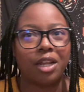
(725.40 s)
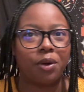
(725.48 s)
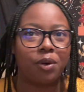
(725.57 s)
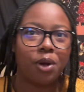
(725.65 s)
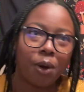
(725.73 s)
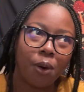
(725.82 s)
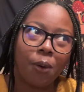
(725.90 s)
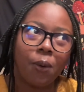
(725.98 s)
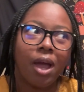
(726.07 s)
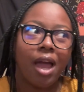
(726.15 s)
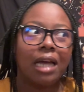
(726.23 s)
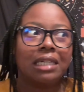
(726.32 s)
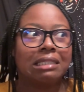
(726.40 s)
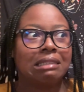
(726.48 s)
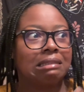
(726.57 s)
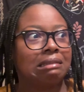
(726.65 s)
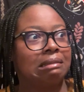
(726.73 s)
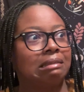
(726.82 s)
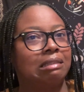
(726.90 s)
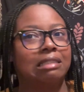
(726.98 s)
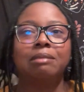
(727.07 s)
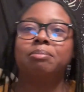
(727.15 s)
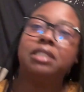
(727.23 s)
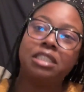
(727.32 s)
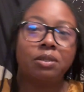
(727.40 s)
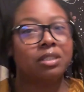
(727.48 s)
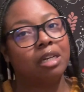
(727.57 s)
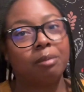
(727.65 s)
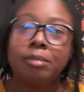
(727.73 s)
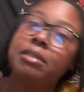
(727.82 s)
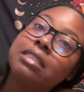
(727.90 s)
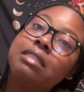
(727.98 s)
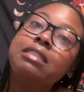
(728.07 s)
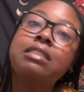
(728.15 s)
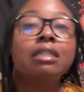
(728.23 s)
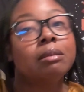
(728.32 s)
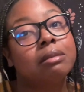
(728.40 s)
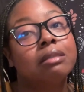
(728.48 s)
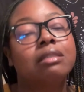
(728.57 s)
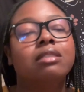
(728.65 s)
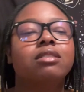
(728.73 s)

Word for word: don't know. Please don't tell them my business." Type shit, you